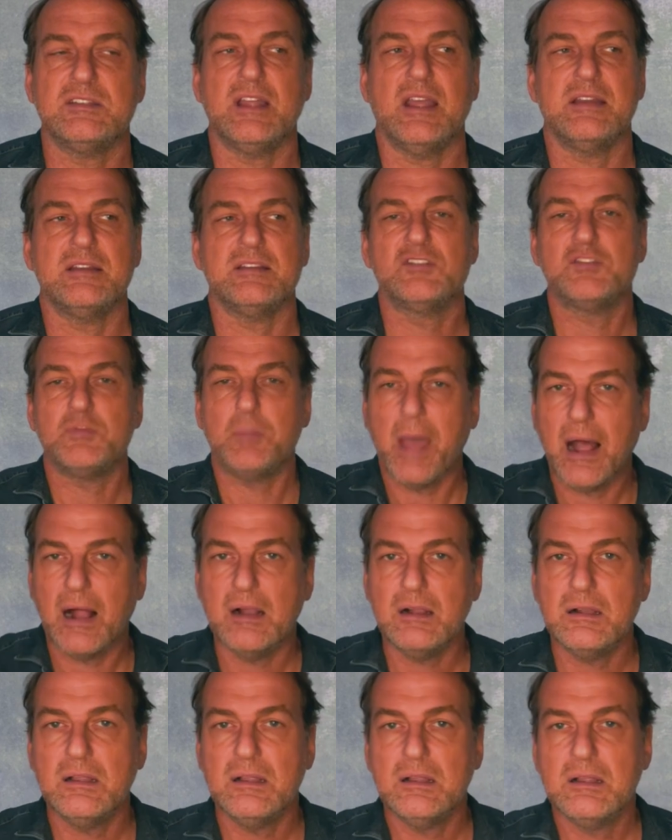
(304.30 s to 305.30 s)
and
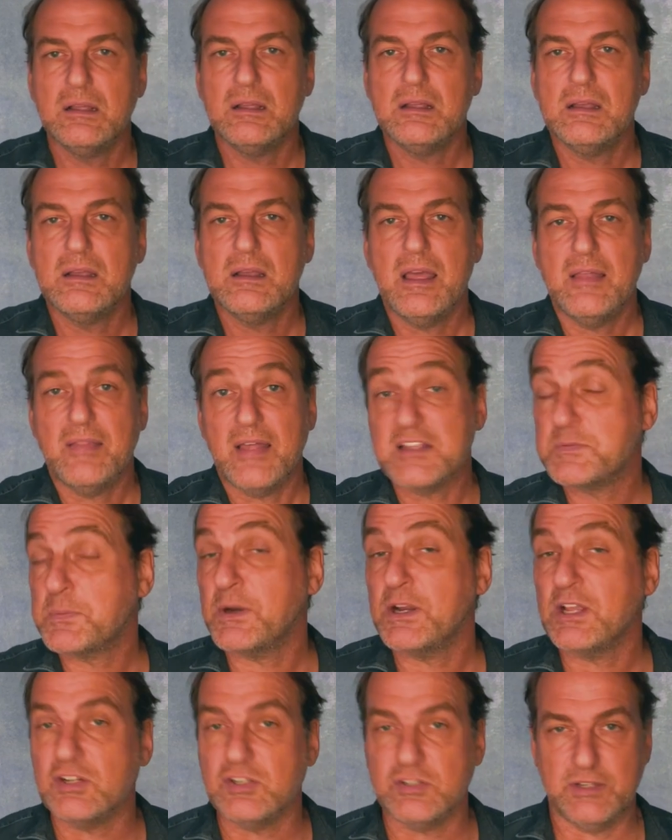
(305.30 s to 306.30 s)
smell. That's
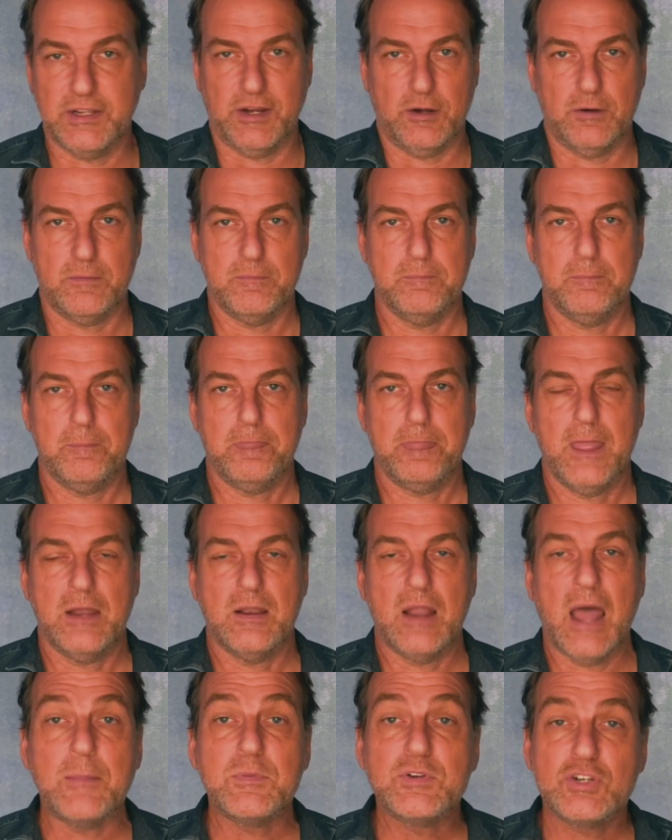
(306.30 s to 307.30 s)
pretty clear.
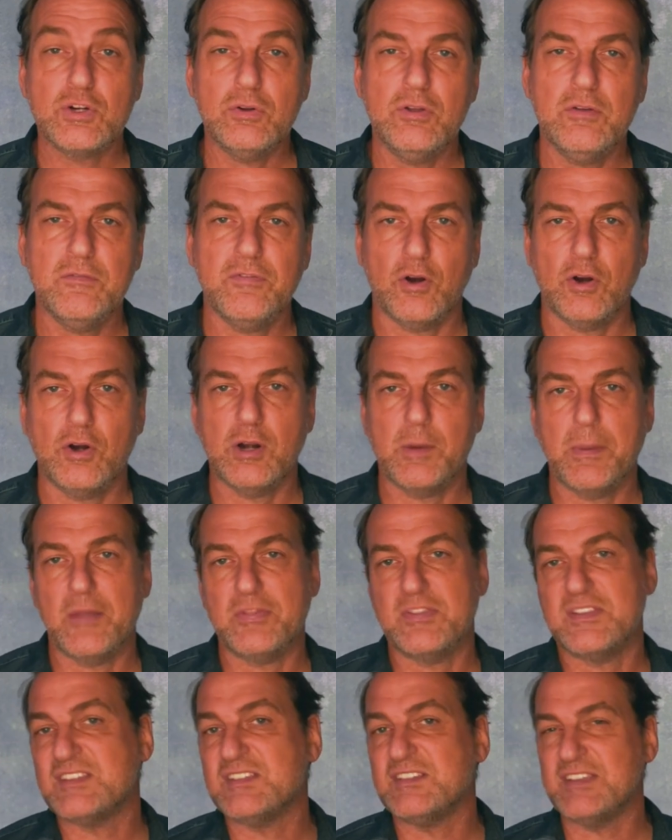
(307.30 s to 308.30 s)
Now I'm sure you've heard about
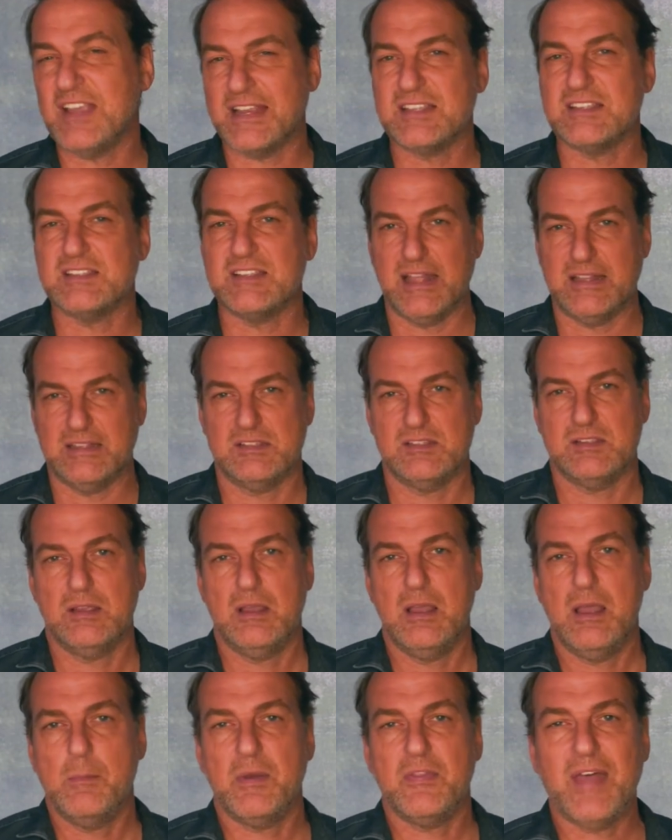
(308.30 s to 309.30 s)
the sixth sense,
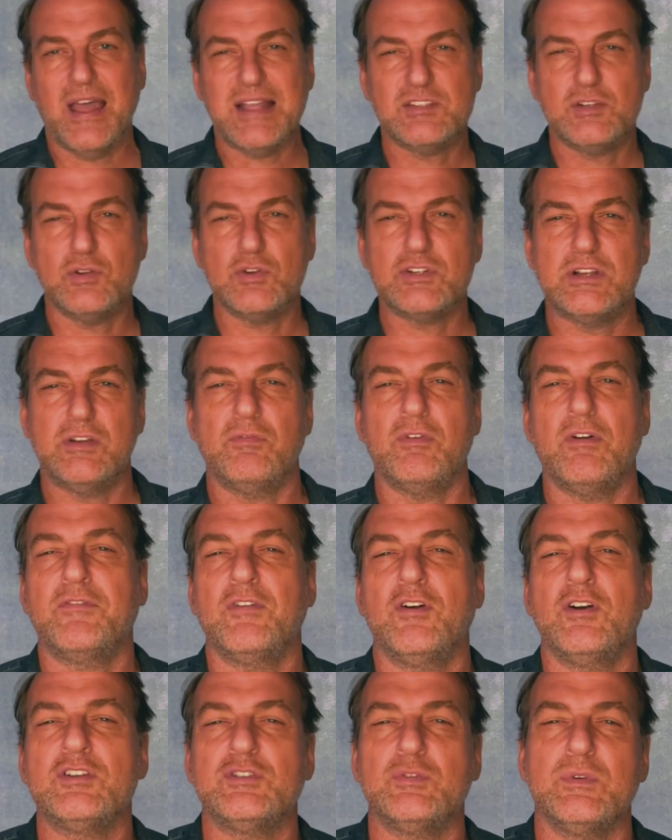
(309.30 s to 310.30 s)
but that's usually
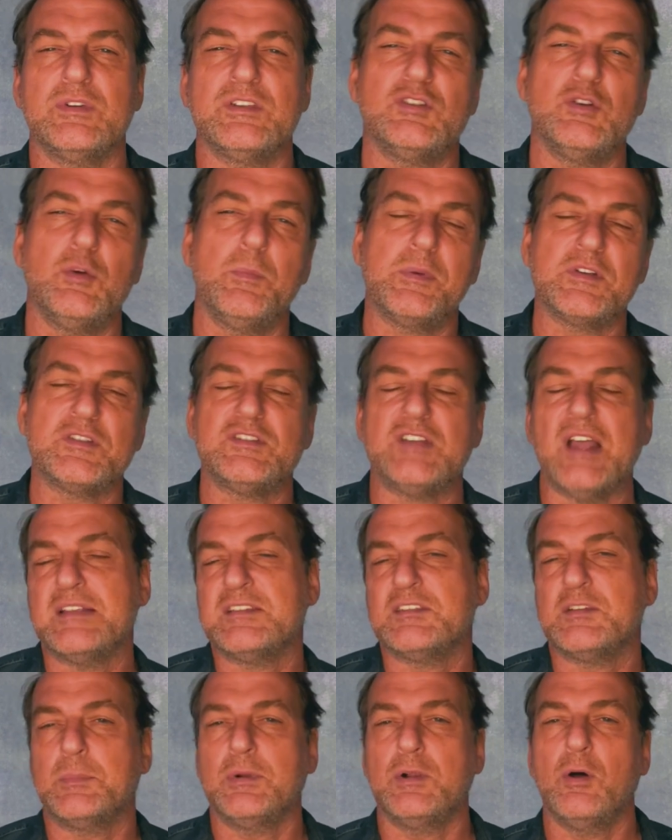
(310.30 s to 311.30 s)
refers to a super
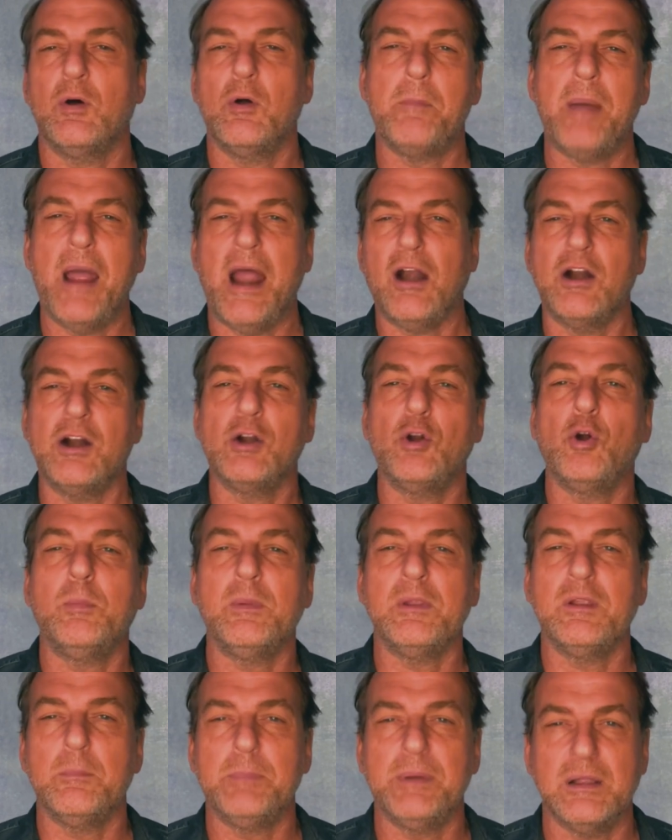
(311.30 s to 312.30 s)
sensible or
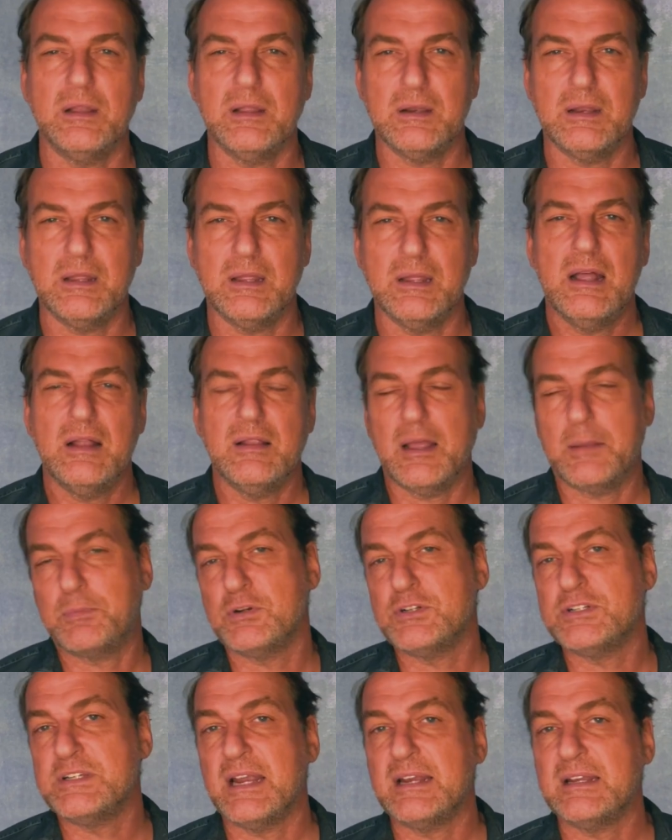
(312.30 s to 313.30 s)
paranormal ability, like
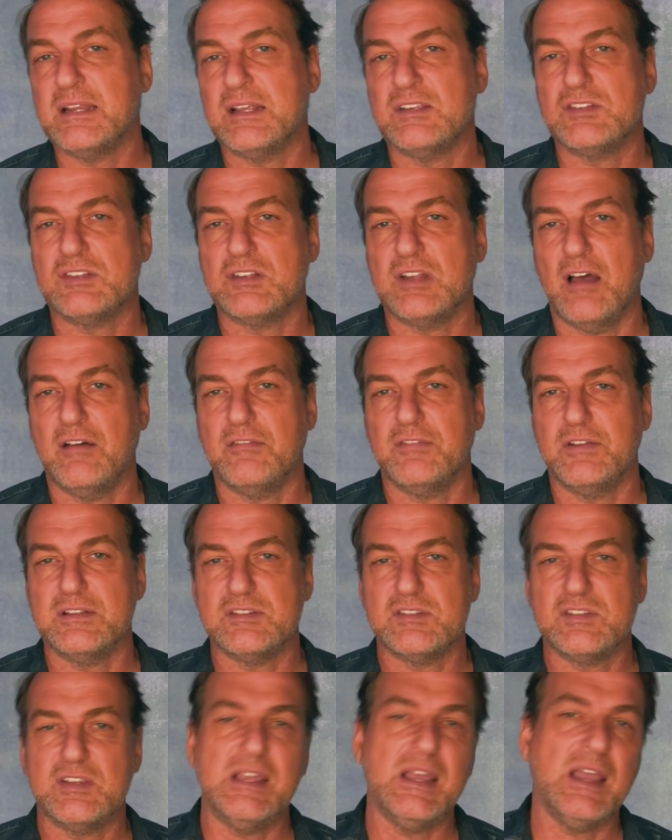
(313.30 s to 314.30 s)
predicting stuff and
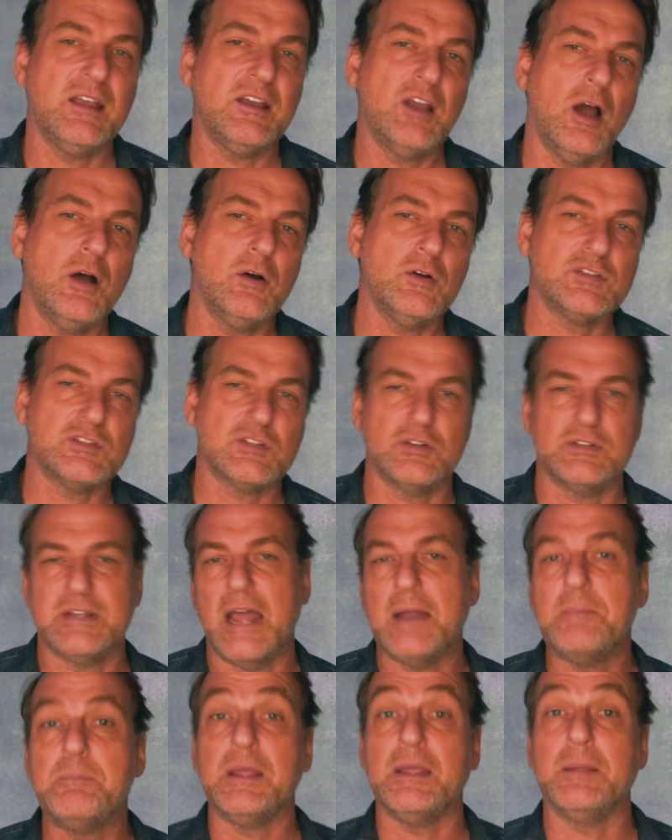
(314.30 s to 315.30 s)
seeing ghosts or
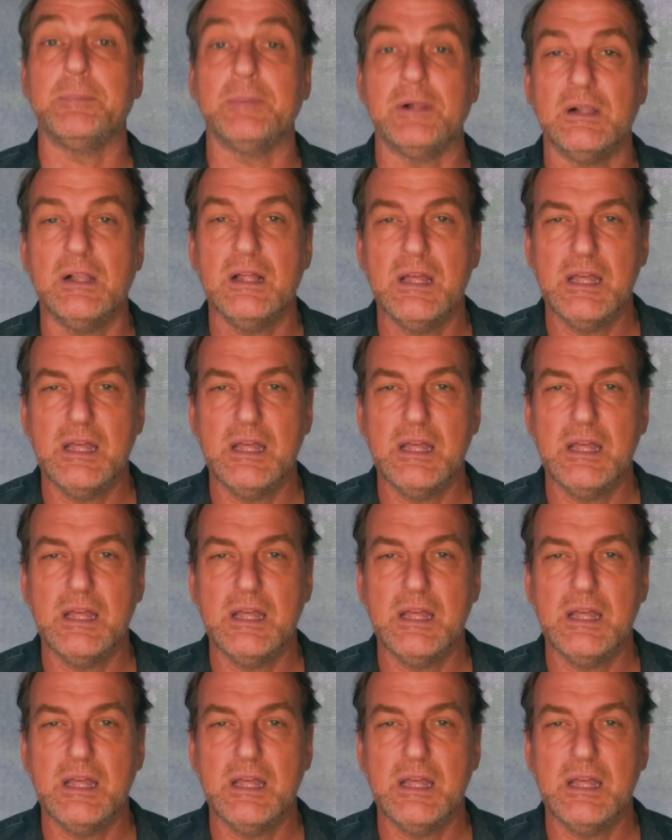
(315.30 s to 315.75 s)
dead people.